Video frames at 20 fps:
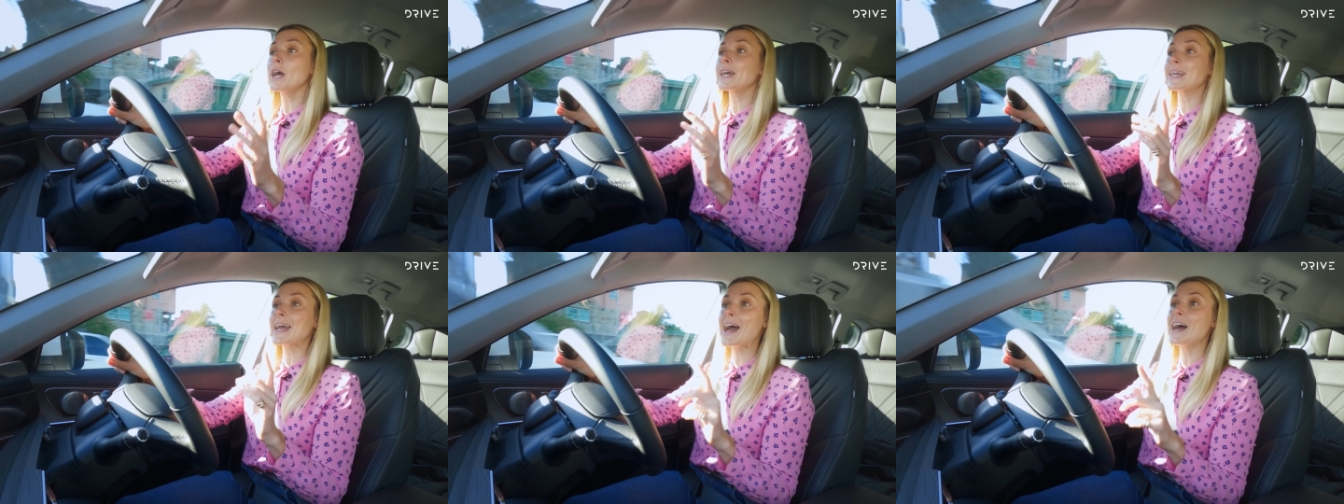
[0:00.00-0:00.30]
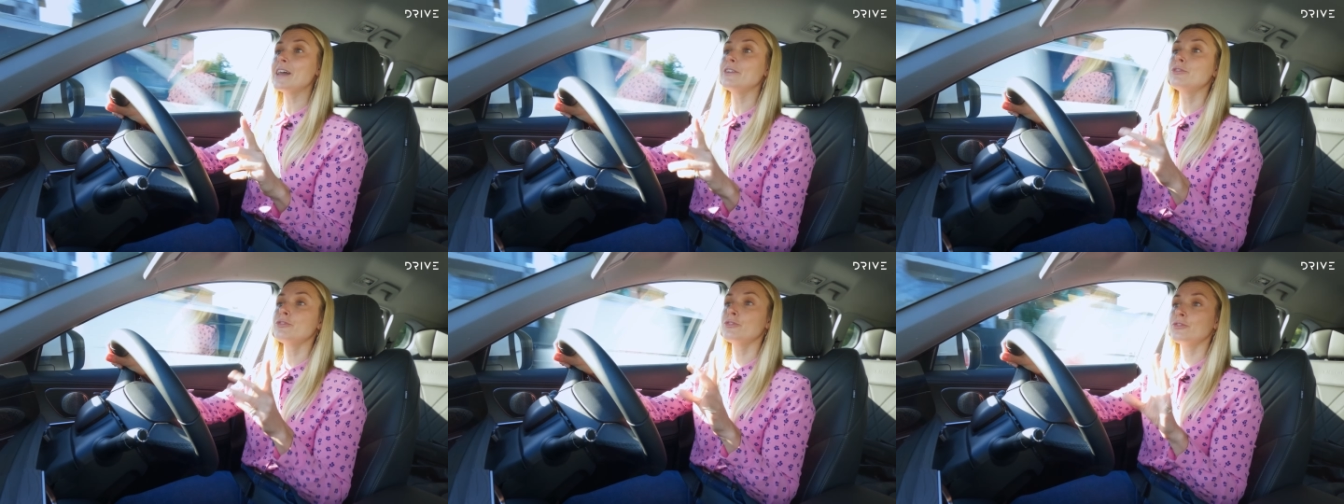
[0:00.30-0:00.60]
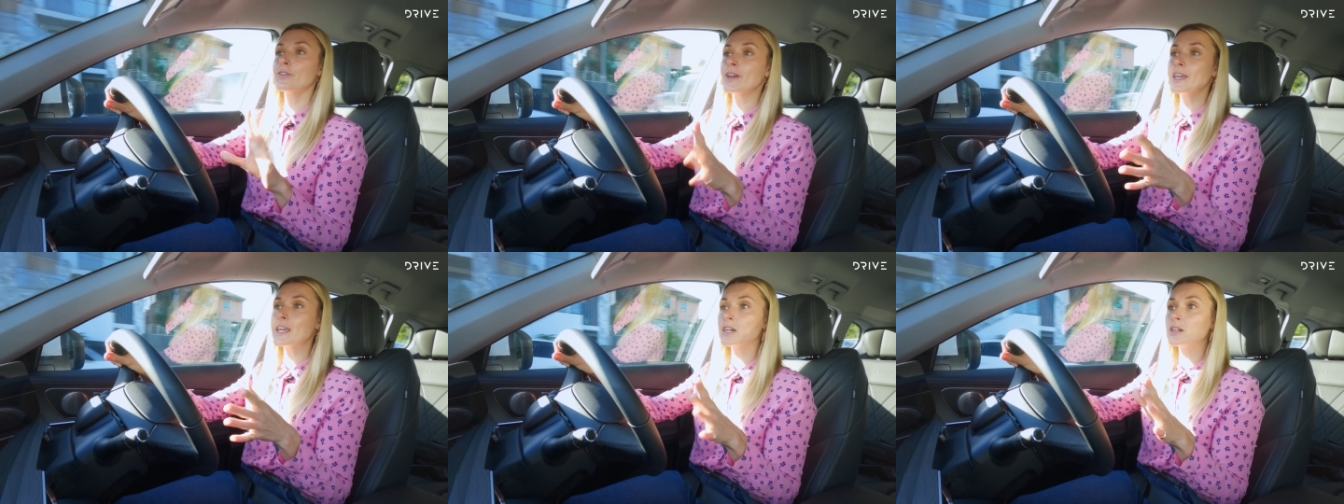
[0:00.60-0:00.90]
I can
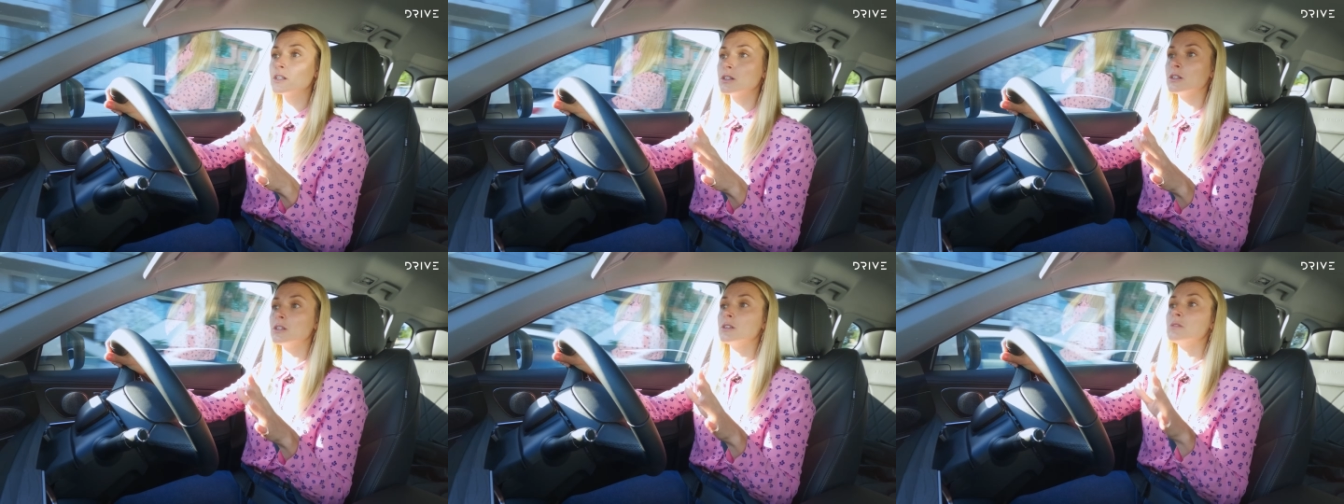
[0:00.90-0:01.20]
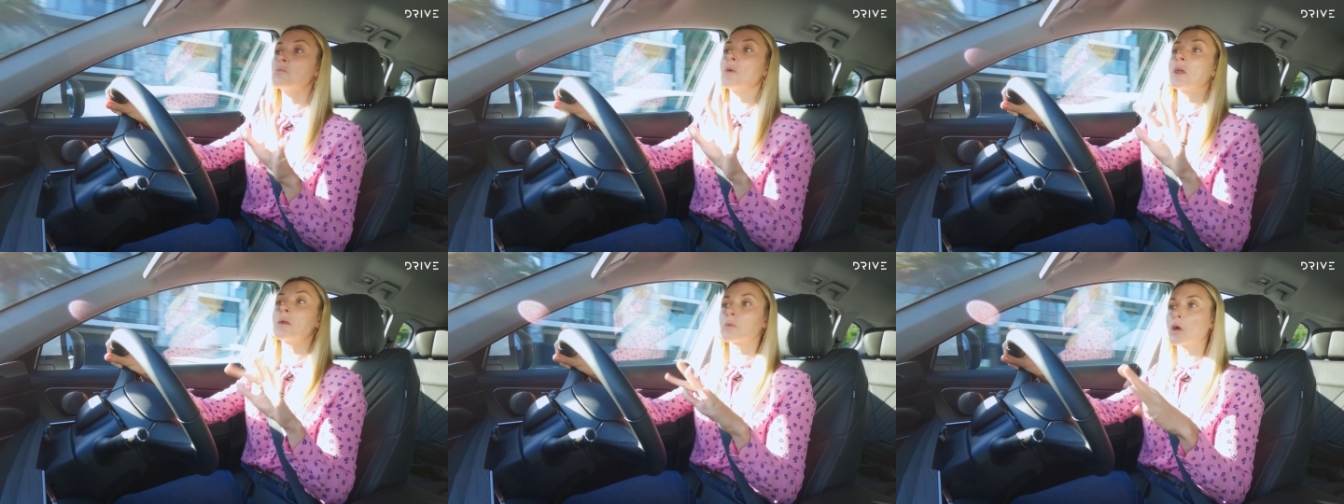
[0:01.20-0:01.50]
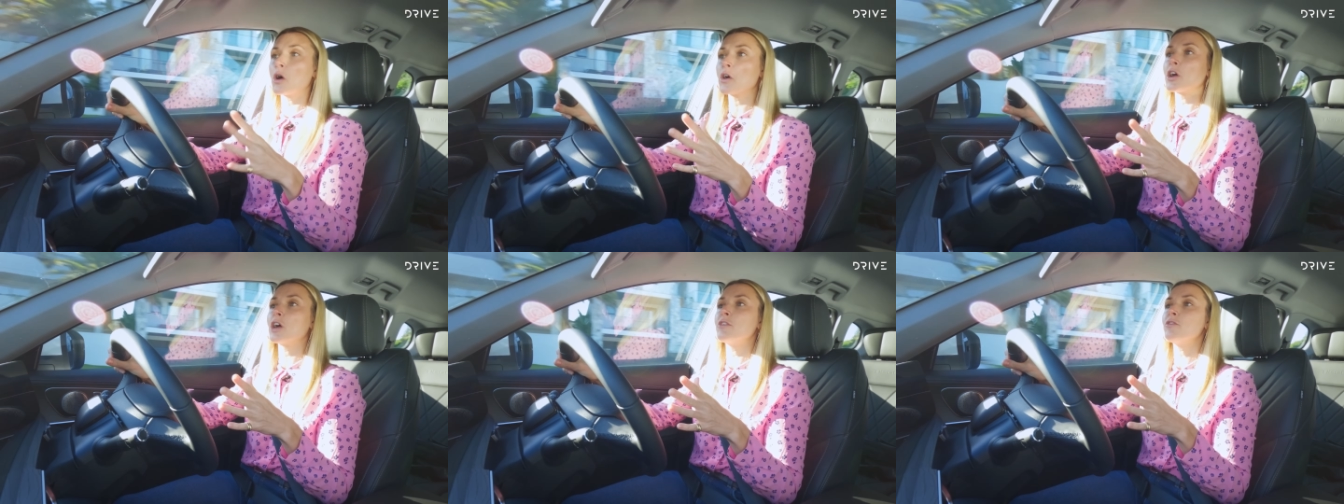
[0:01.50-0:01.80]
feel when I'm
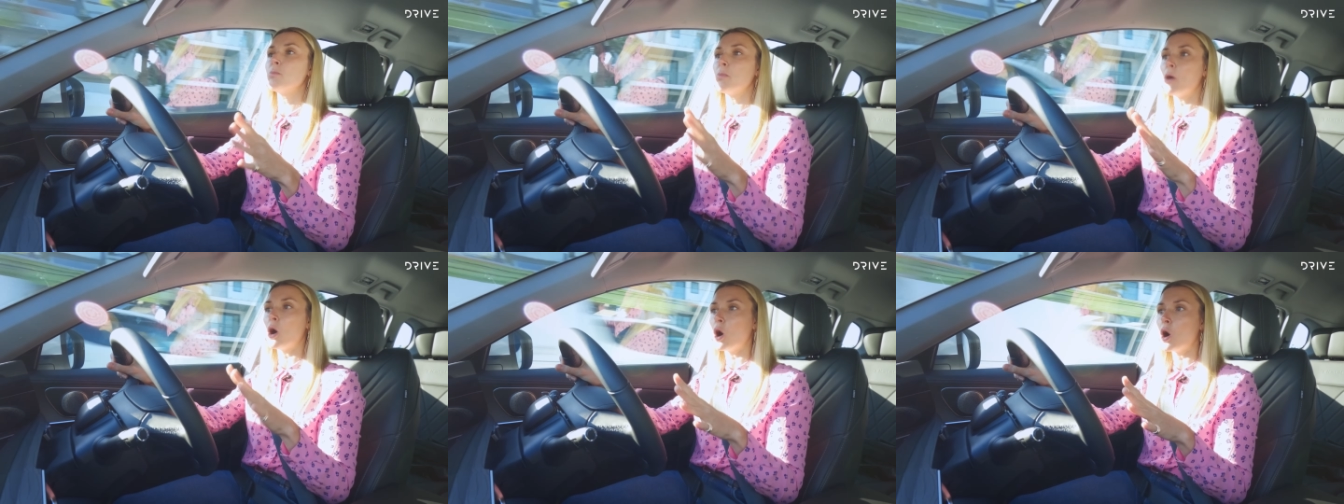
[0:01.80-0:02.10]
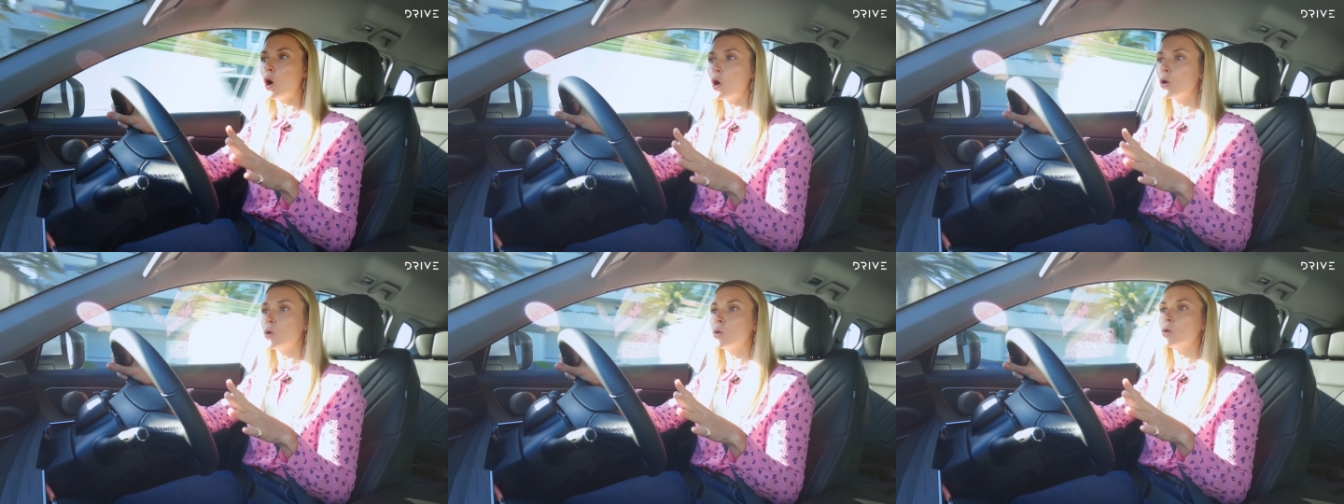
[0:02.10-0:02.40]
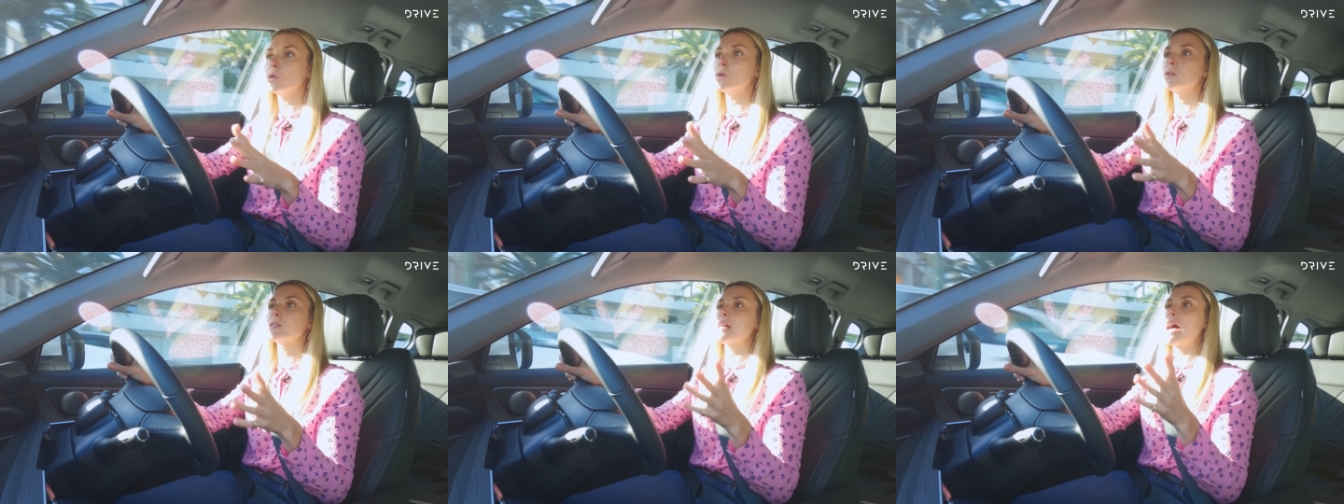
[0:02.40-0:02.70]
going over
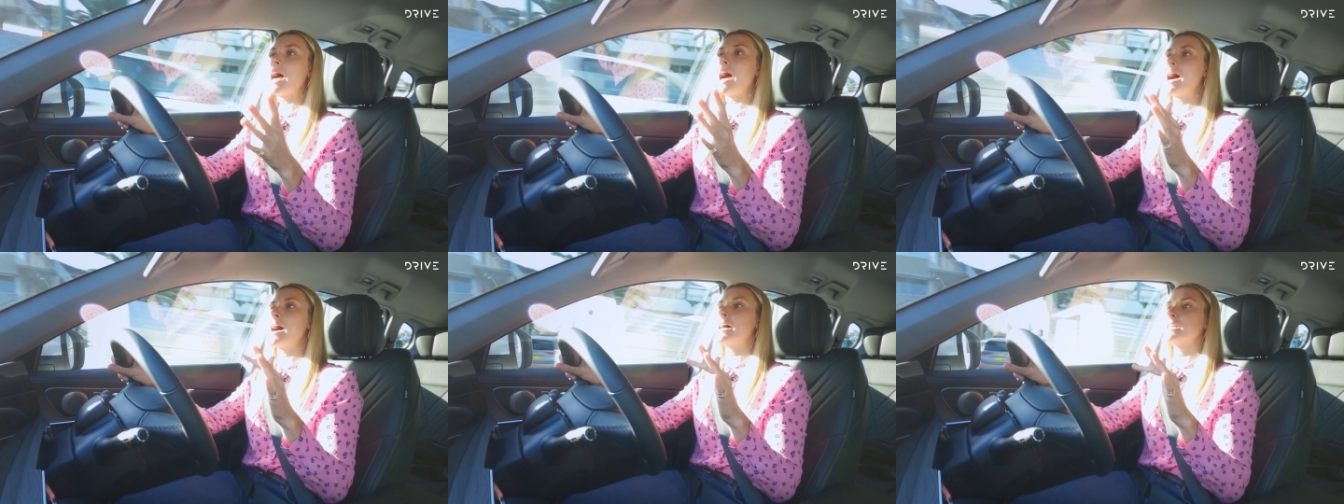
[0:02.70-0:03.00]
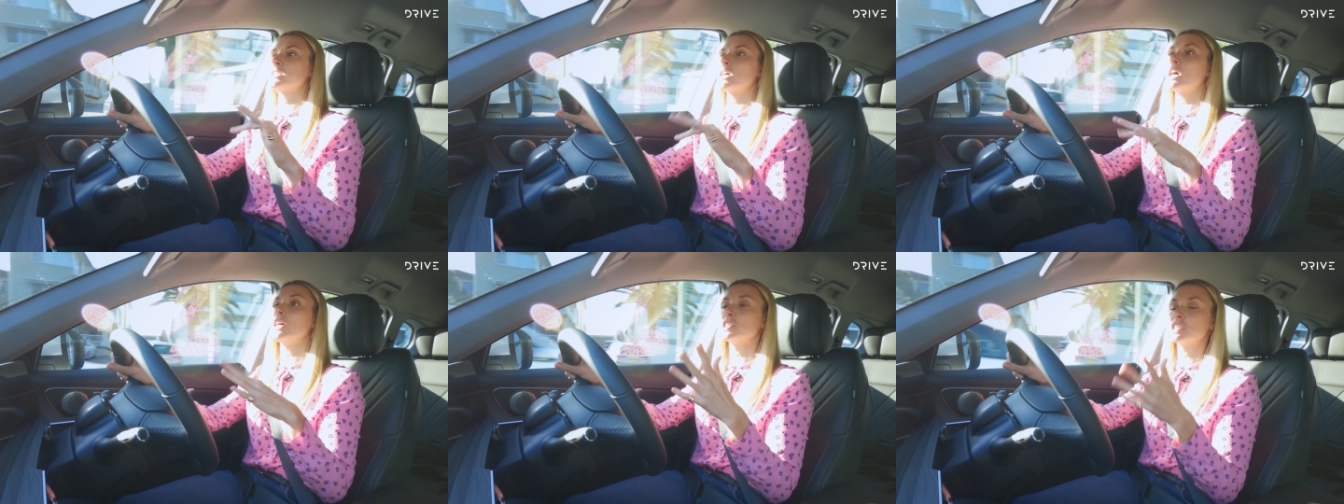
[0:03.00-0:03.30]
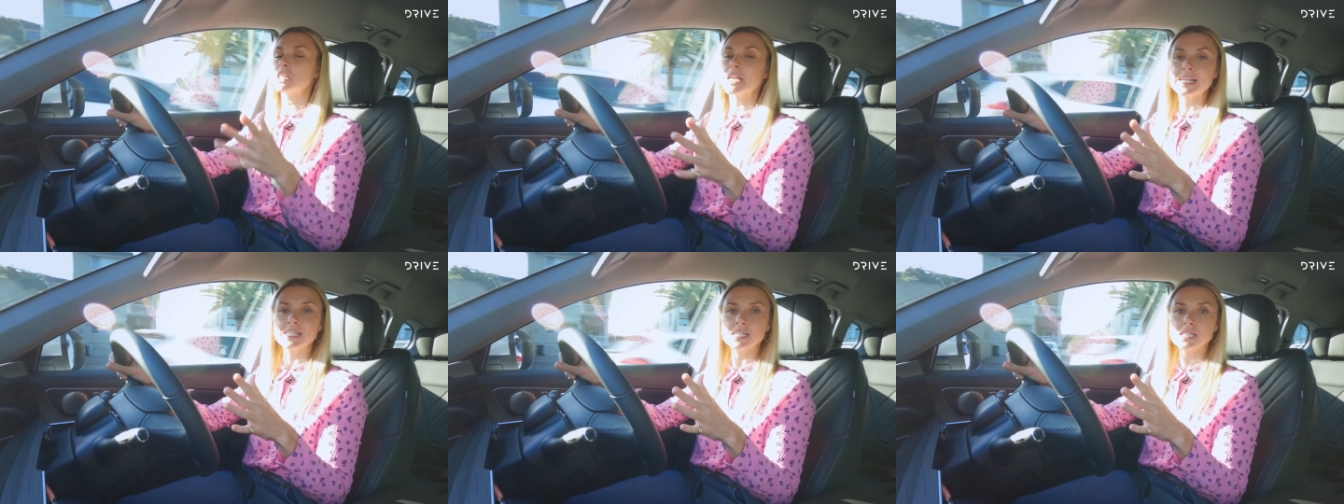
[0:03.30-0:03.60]
potholes and
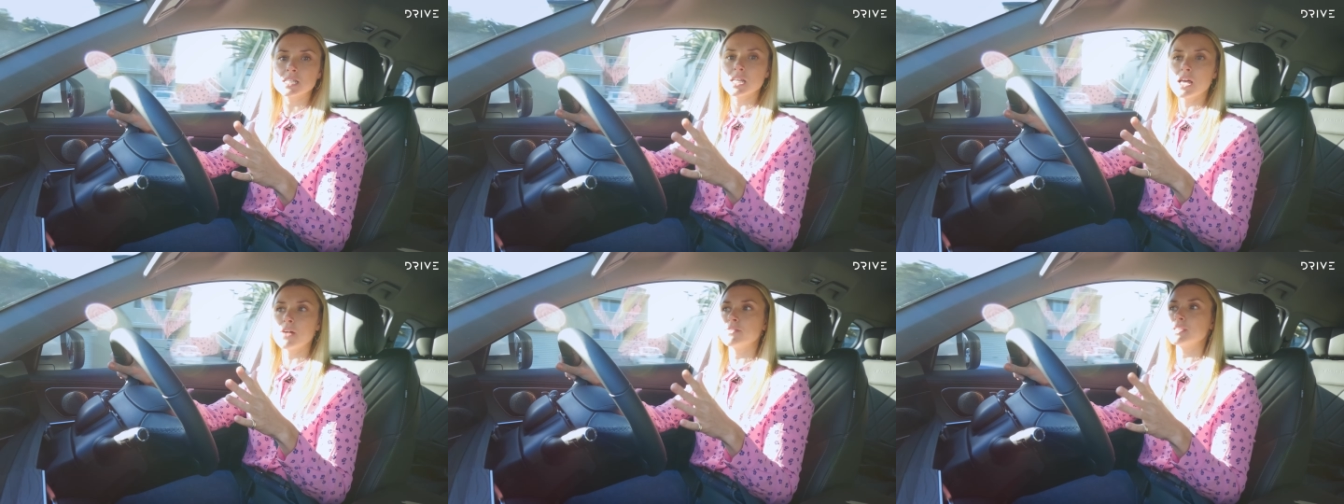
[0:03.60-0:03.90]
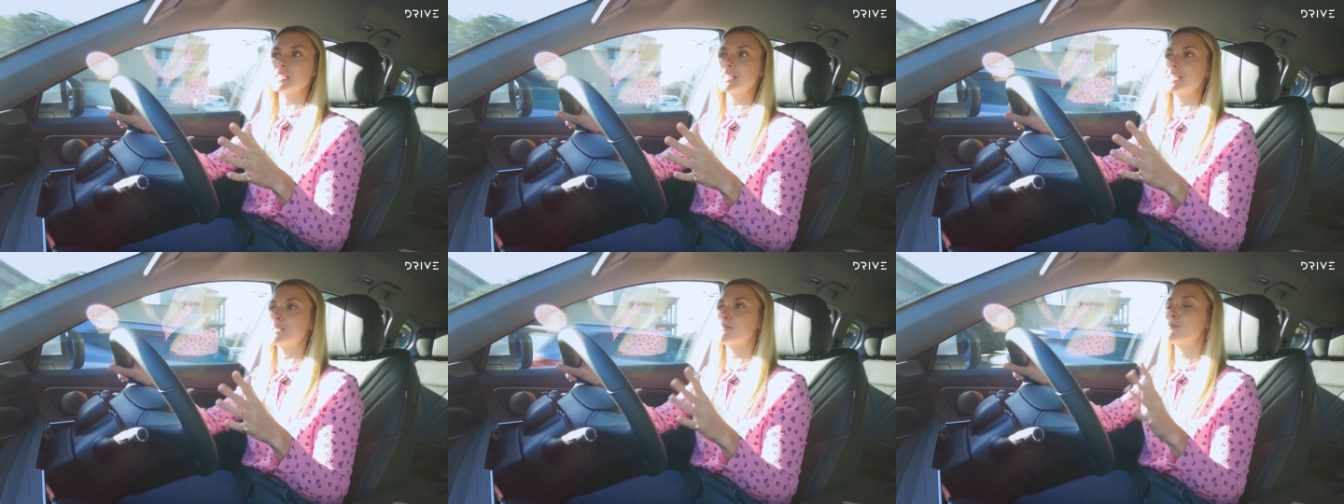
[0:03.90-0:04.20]
undulated surfaces,